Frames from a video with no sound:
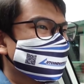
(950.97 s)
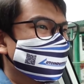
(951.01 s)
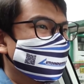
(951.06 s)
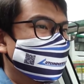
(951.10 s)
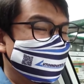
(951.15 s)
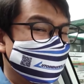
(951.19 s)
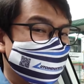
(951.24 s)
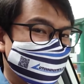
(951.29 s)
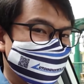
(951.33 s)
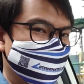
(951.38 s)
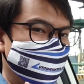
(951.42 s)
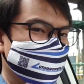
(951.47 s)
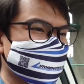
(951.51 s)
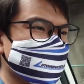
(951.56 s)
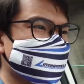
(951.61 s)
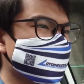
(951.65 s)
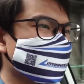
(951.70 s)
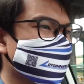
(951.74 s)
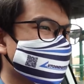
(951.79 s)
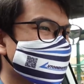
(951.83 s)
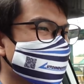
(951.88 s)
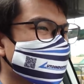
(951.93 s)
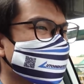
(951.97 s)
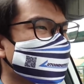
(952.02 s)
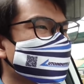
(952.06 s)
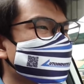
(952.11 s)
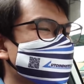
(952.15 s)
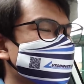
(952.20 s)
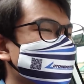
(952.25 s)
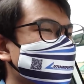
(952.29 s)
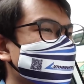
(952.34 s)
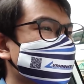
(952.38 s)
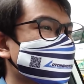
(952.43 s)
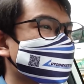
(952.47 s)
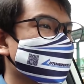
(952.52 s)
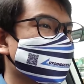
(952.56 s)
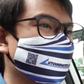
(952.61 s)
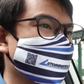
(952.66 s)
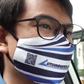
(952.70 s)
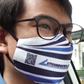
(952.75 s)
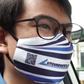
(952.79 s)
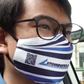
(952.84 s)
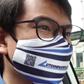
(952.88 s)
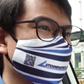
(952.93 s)
And that also helps
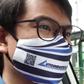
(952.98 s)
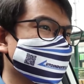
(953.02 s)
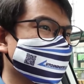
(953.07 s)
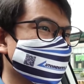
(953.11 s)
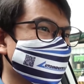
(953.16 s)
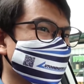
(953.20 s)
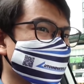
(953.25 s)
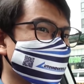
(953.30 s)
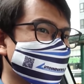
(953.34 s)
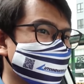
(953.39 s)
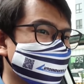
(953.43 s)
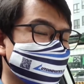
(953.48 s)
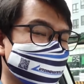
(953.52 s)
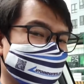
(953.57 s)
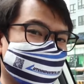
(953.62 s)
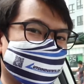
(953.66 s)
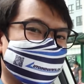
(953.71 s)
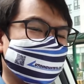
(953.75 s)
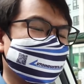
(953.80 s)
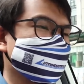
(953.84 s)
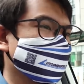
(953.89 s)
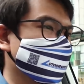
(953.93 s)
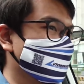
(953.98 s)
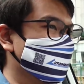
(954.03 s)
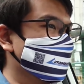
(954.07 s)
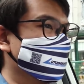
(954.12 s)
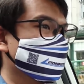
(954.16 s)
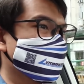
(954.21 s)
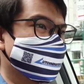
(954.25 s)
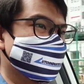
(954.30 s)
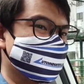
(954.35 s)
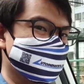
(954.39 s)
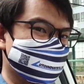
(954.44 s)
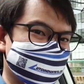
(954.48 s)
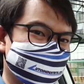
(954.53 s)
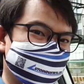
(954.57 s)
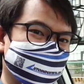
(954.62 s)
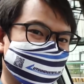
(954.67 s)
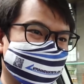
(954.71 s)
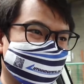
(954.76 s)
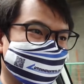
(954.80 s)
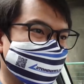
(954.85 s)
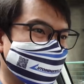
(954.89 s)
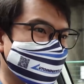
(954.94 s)
when you're going up a
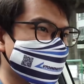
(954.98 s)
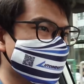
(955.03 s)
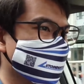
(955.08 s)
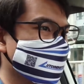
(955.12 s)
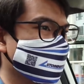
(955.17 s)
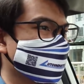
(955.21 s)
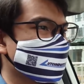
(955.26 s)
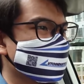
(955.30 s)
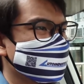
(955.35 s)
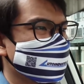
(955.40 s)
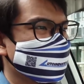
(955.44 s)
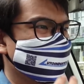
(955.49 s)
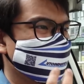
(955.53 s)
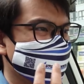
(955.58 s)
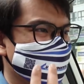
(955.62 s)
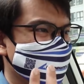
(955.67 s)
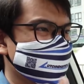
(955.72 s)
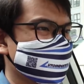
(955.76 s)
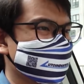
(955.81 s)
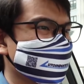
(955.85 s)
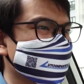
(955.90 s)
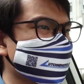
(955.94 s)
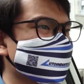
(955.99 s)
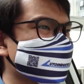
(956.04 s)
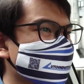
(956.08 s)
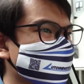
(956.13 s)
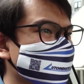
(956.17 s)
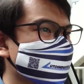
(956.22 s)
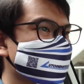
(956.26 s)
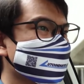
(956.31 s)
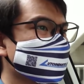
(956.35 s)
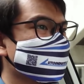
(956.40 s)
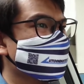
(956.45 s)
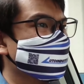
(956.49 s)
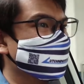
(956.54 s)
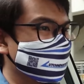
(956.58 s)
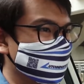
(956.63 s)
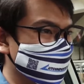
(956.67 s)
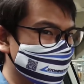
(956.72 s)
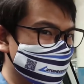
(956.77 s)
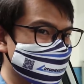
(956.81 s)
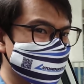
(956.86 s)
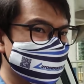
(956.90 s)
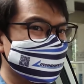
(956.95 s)
slippery ramp or a slippery slope
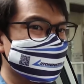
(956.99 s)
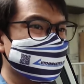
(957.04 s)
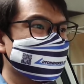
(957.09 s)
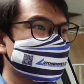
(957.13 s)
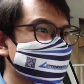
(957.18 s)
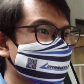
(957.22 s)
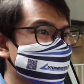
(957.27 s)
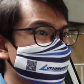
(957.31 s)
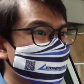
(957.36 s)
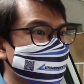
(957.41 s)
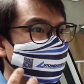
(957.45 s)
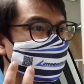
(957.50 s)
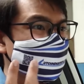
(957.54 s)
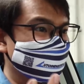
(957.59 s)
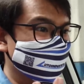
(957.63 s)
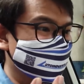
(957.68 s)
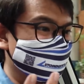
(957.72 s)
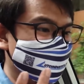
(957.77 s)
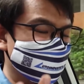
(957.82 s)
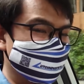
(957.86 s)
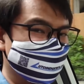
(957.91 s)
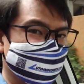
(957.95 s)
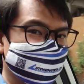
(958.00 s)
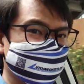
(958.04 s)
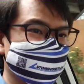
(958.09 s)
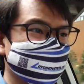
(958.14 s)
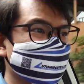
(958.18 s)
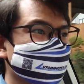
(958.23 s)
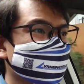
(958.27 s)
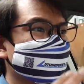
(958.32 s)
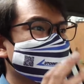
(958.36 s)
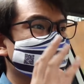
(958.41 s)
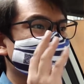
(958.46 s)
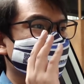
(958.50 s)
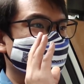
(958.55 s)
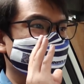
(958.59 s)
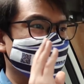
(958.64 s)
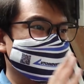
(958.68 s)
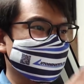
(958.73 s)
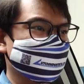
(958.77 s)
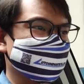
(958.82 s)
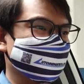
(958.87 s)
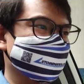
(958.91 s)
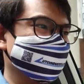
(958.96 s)
because, well, again,
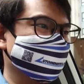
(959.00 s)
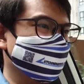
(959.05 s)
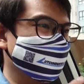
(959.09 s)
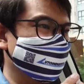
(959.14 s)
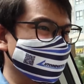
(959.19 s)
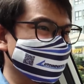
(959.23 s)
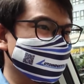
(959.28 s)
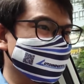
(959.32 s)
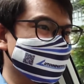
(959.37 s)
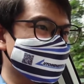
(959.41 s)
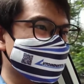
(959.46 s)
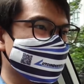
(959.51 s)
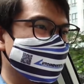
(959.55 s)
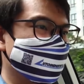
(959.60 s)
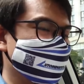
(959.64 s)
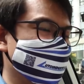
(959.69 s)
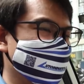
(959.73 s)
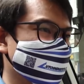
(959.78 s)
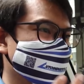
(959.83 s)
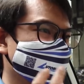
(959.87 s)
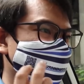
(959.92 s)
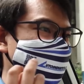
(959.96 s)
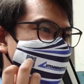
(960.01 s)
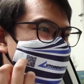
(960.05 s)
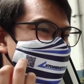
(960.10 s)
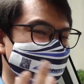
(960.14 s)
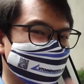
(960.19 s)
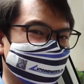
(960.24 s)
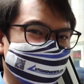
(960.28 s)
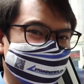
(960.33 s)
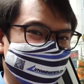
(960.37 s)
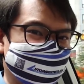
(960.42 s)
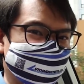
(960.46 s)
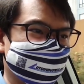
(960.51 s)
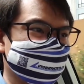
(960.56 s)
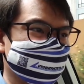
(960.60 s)
not only does it have stability